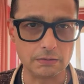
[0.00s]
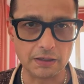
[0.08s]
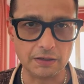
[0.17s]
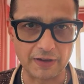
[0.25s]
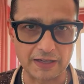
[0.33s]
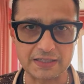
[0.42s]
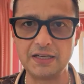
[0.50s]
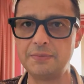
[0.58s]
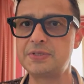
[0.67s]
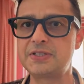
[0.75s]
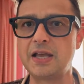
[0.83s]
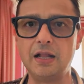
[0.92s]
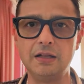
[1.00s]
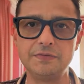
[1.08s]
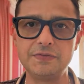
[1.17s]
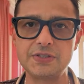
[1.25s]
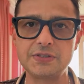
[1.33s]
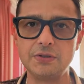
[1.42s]
invest in
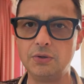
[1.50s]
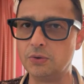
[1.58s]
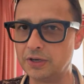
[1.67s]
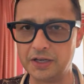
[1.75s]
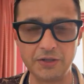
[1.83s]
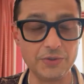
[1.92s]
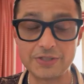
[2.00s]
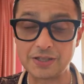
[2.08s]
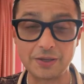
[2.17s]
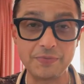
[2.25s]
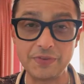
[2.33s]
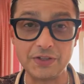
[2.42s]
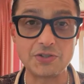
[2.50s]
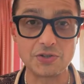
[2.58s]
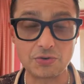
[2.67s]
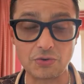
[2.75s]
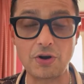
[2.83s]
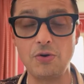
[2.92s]
themselves, or they do something to
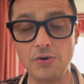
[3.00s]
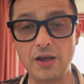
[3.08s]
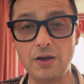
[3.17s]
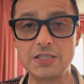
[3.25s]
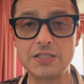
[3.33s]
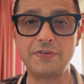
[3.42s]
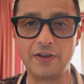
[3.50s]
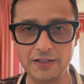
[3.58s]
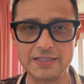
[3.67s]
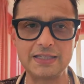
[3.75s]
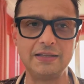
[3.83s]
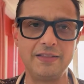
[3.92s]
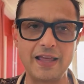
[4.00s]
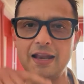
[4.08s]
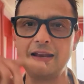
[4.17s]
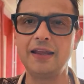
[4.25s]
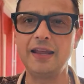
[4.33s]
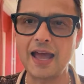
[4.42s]
grow those funds. And
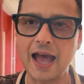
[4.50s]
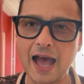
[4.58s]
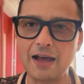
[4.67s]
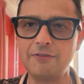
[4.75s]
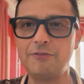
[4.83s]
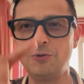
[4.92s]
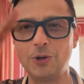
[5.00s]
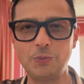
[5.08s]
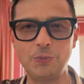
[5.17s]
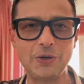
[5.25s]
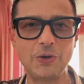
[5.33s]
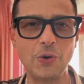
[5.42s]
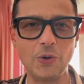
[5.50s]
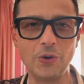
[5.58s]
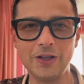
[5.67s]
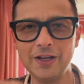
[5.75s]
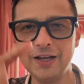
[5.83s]
then they have what we call